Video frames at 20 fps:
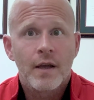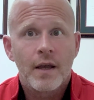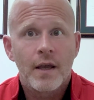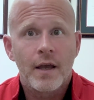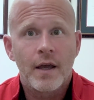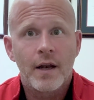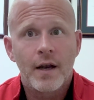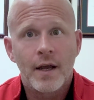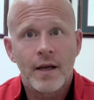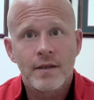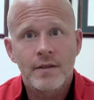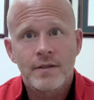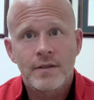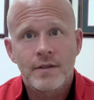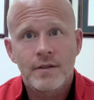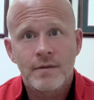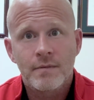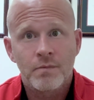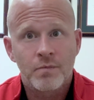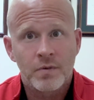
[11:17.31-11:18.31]
and
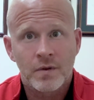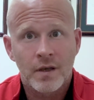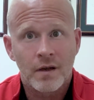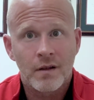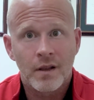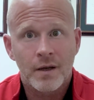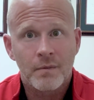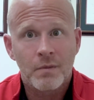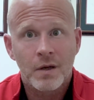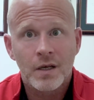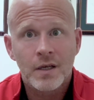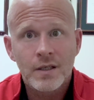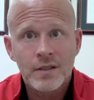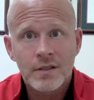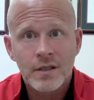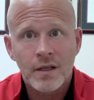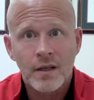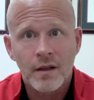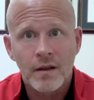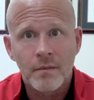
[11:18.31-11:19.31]
they're like, my
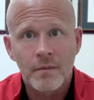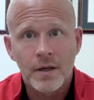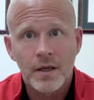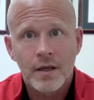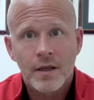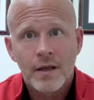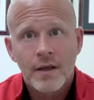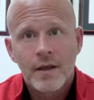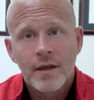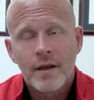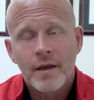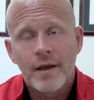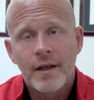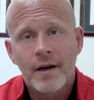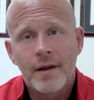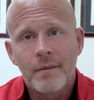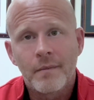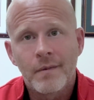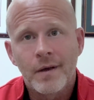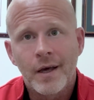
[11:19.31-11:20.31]
knees are killing me,
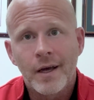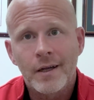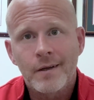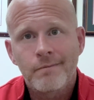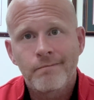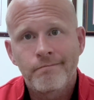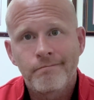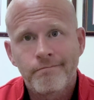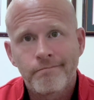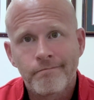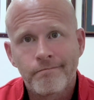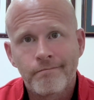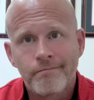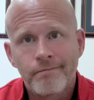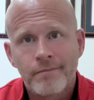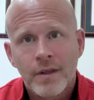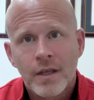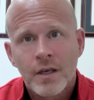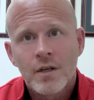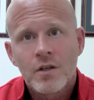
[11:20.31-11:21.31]
and I'm like,
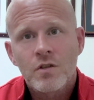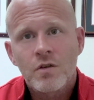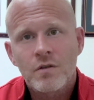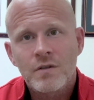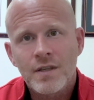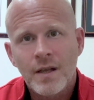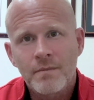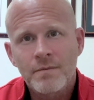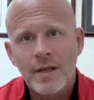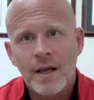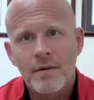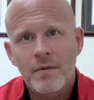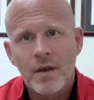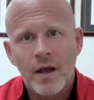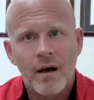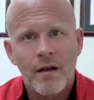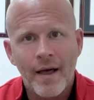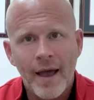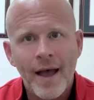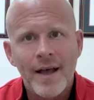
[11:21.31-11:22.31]
So sometimes
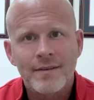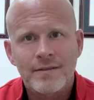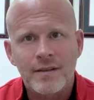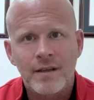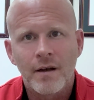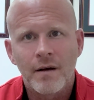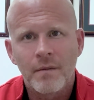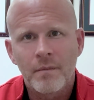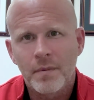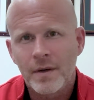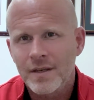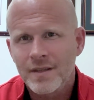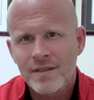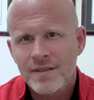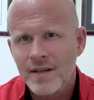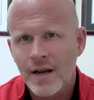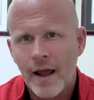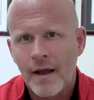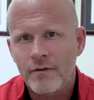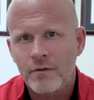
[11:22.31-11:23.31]
I'll ask them, but it
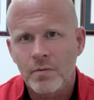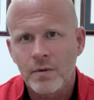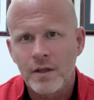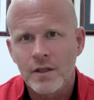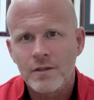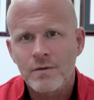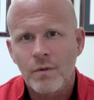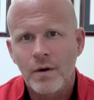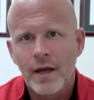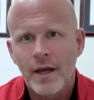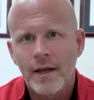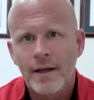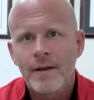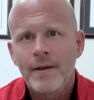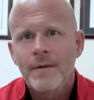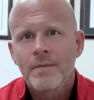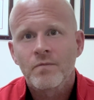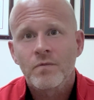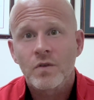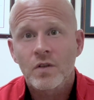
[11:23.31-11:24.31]
doesn't have to be this way.
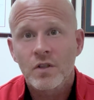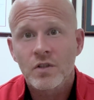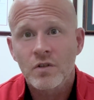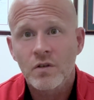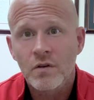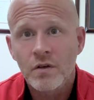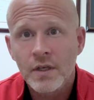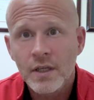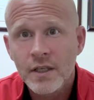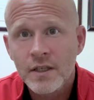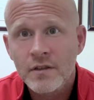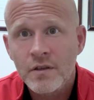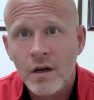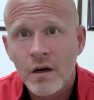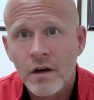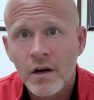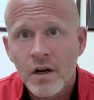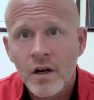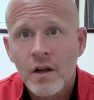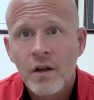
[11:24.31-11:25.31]
Does your knees
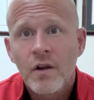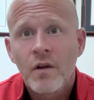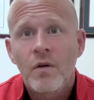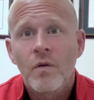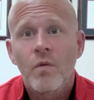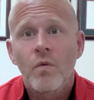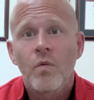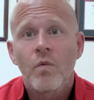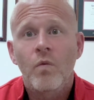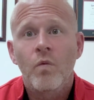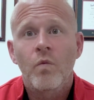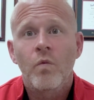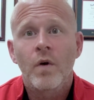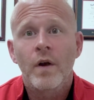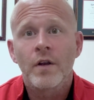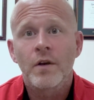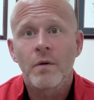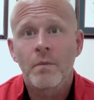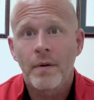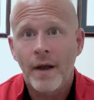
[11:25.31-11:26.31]
hurt
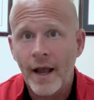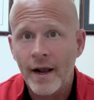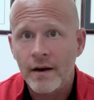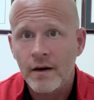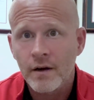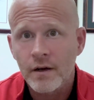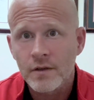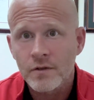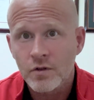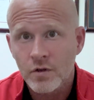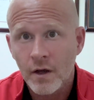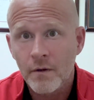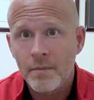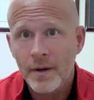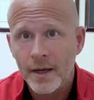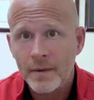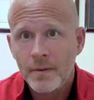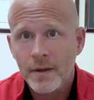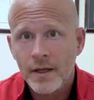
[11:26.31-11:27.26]
when your back hurts? Do you have back